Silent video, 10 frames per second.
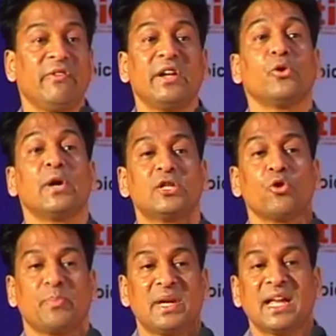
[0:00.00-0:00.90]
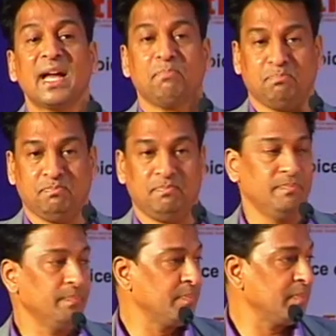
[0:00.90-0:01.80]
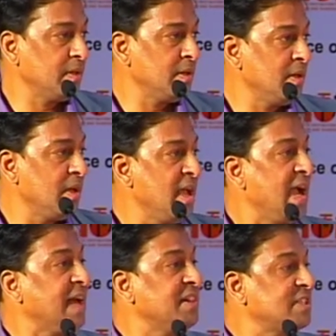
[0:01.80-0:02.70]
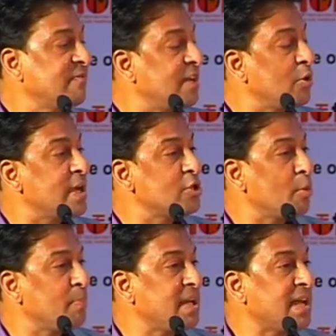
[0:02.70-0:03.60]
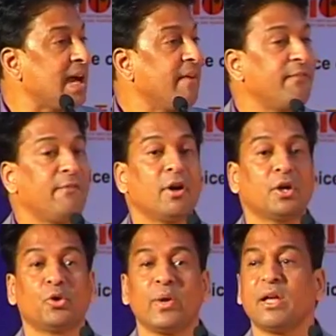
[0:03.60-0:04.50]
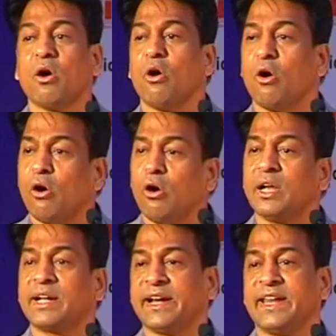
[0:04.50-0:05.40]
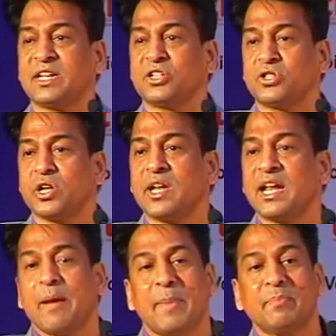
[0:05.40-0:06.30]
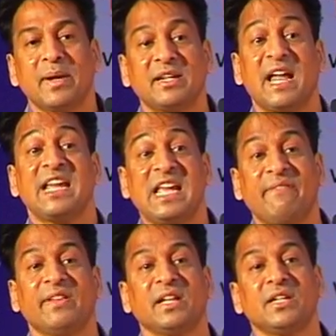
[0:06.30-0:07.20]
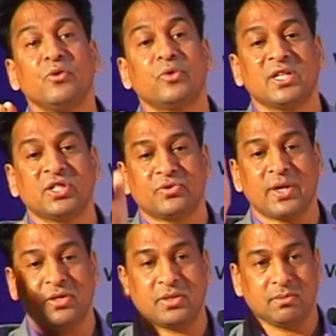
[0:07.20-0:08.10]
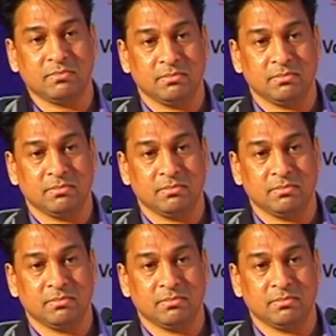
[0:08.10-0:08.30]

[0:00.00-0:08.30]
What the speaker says: window is opening up. And this window is opening up for doing all correction and amendment, even the new registration.